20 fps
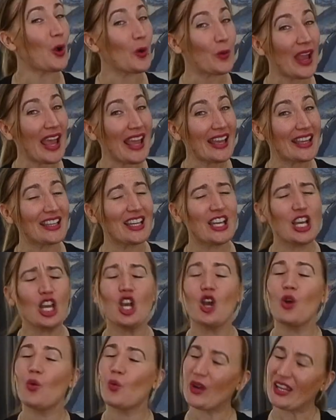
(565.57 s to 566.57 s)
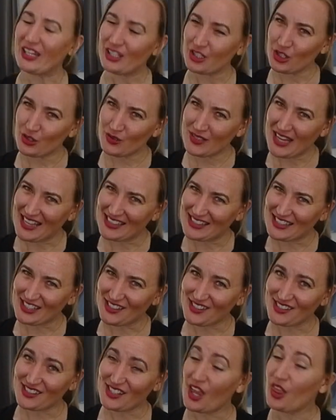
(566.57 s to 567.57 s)
Okay, weighted
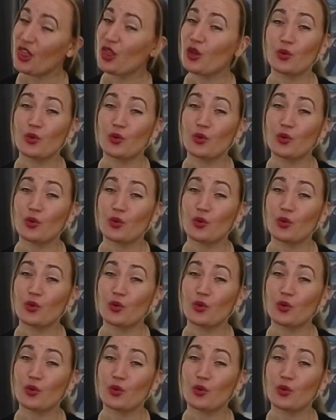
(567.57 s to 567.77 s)
utensils.